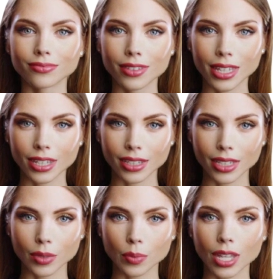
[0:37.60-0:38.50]

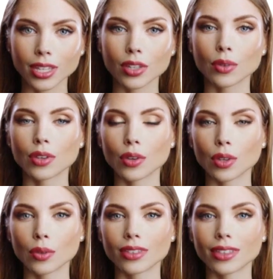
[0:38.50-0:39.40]
Yes, we can choose our
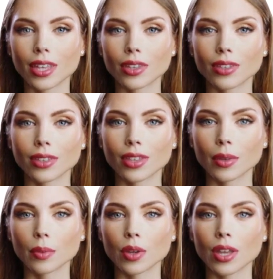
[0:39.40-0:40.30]
own desires,
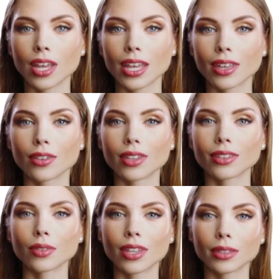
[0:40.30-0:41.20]
but we are also
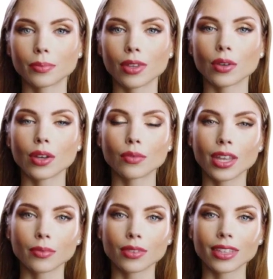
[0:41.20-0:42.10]
influenced by our
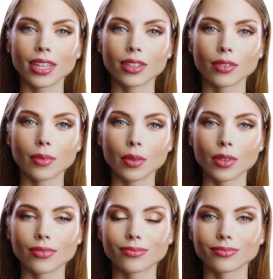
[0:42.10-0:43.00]
environment and other people.